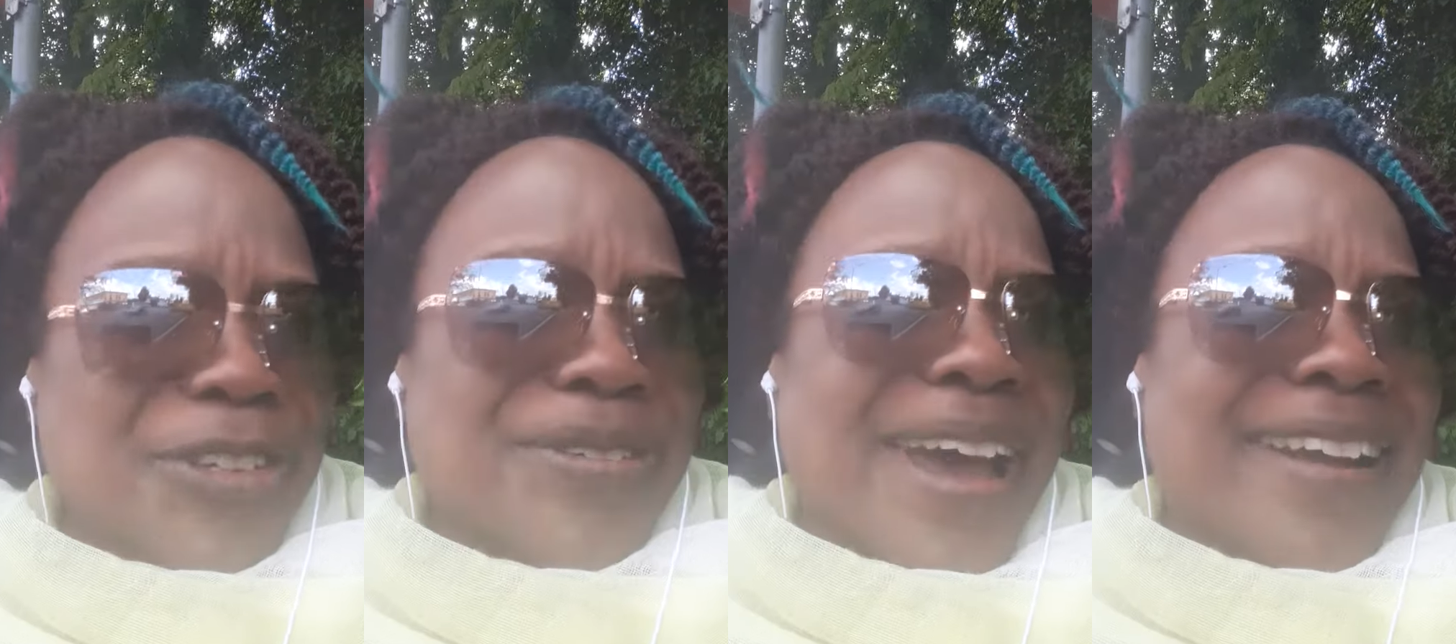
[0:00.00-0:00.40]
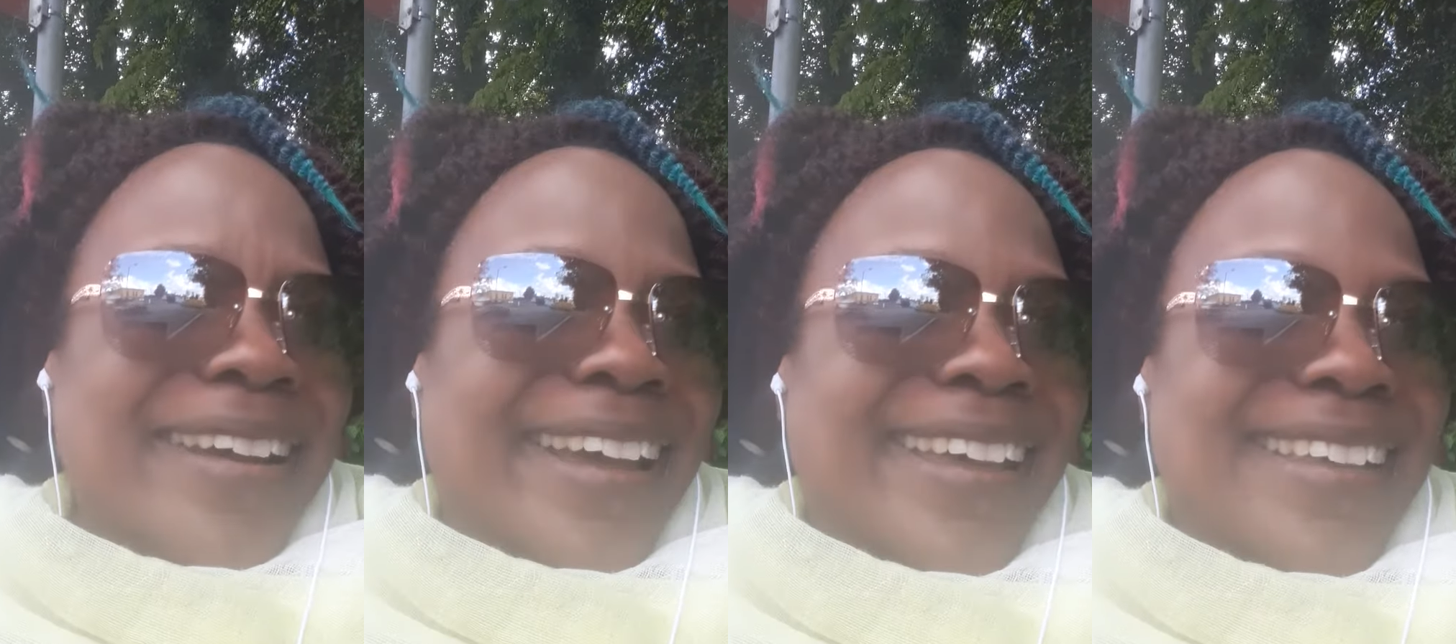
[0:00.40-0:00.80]
that, aren't
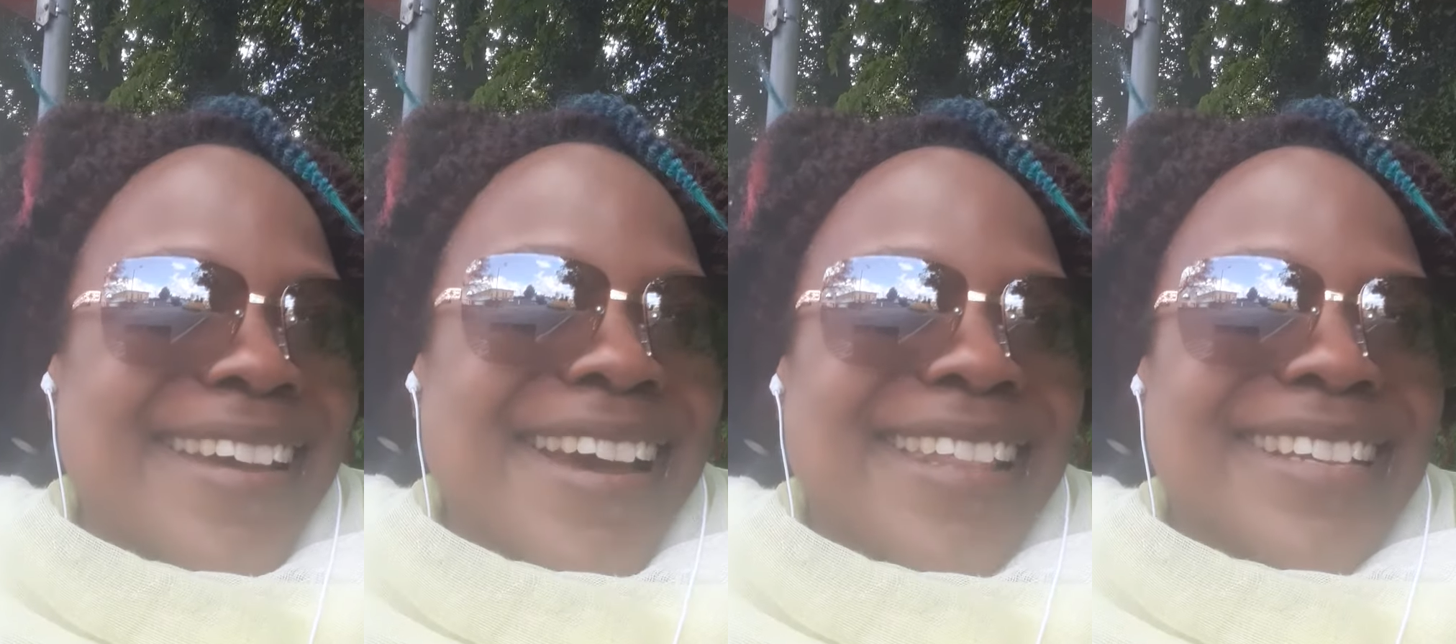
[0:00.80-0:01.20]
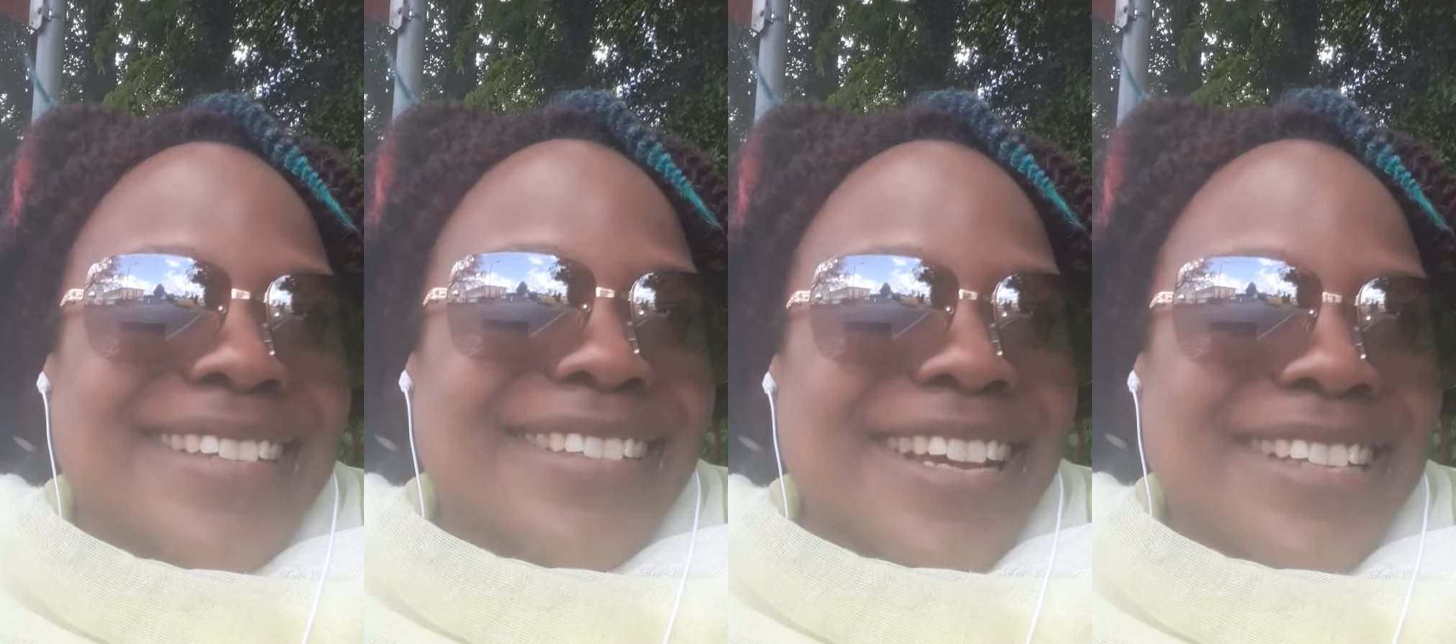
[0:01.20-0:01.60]
I? Yeah,
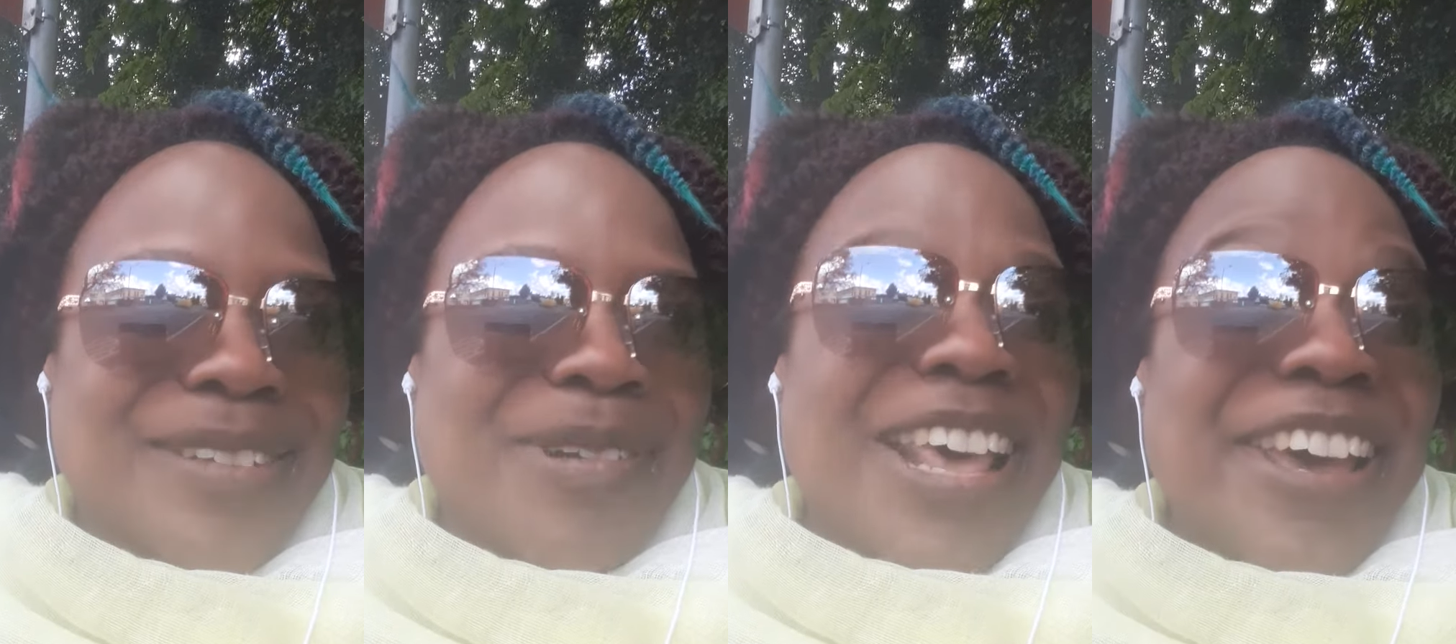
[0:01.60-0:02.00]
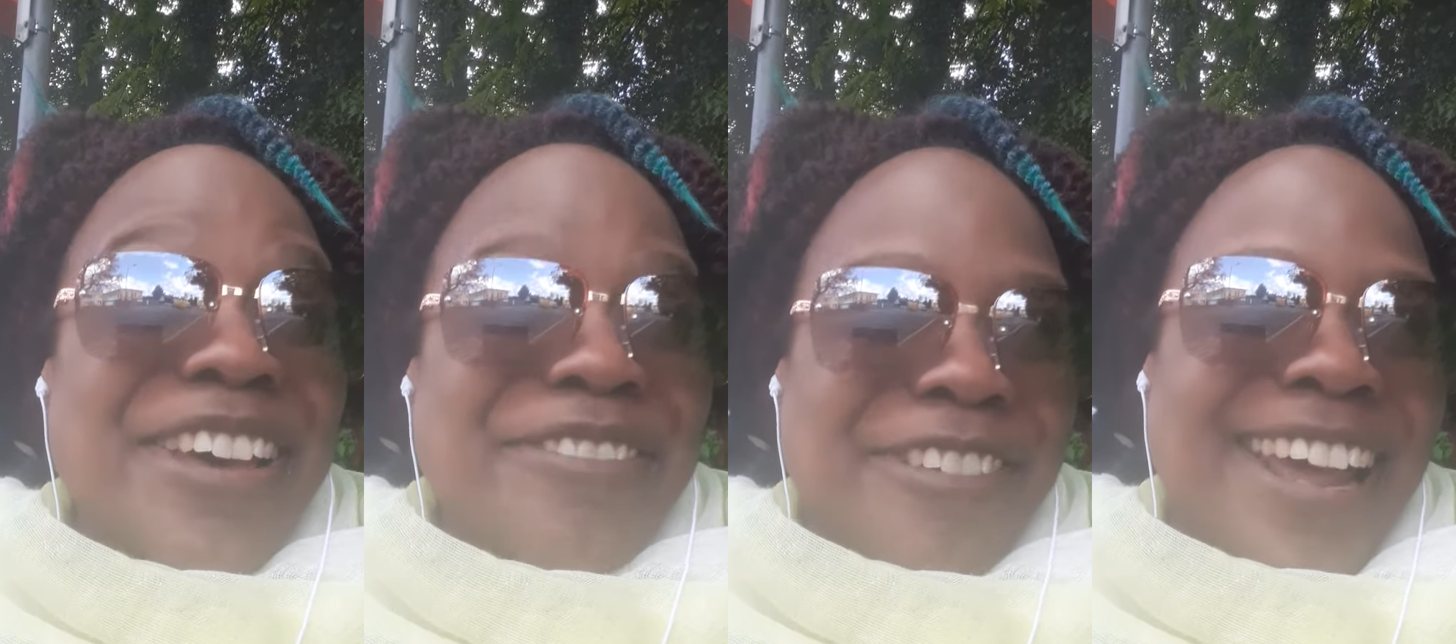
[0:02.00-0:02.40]
that's some
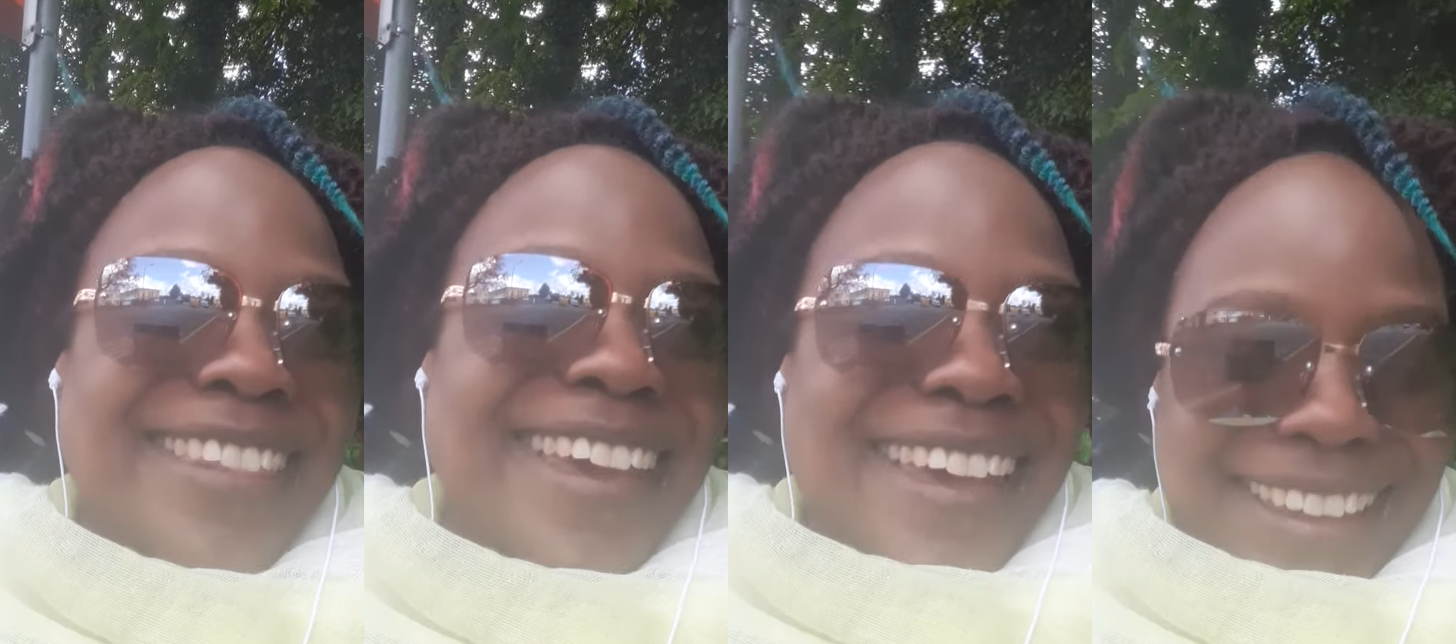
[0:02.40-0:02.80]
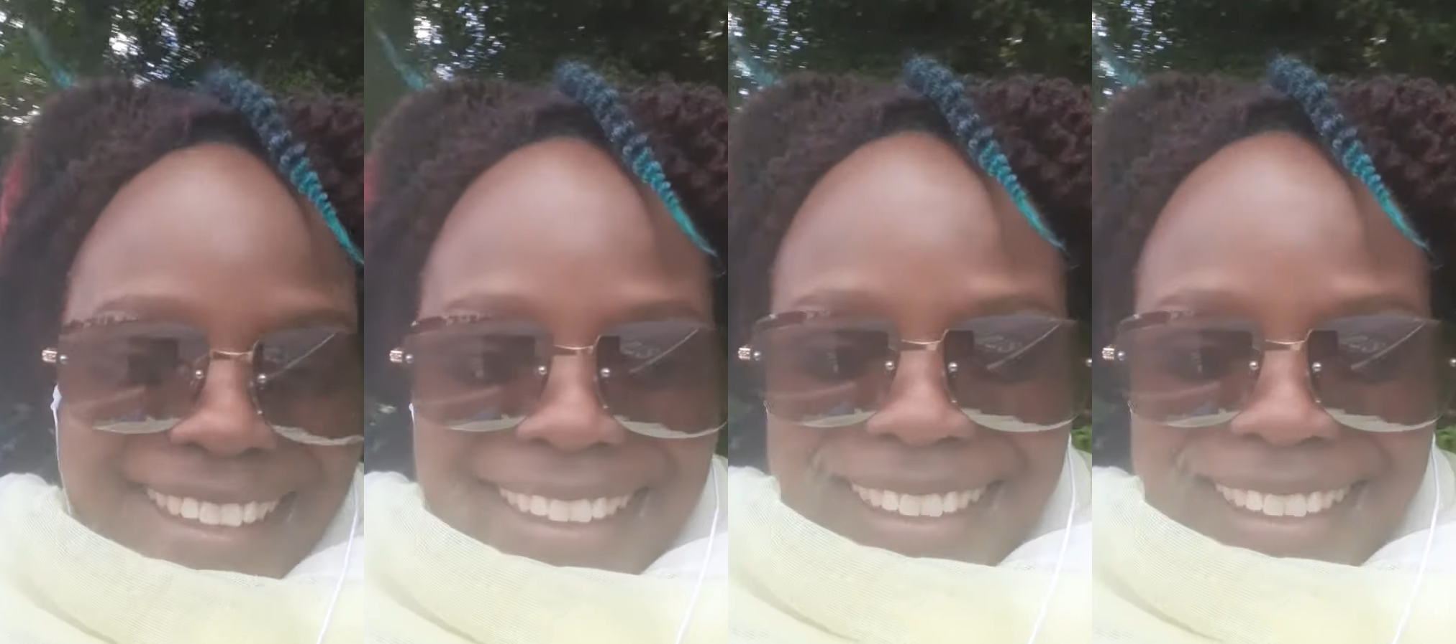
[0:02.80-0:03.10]
love right there.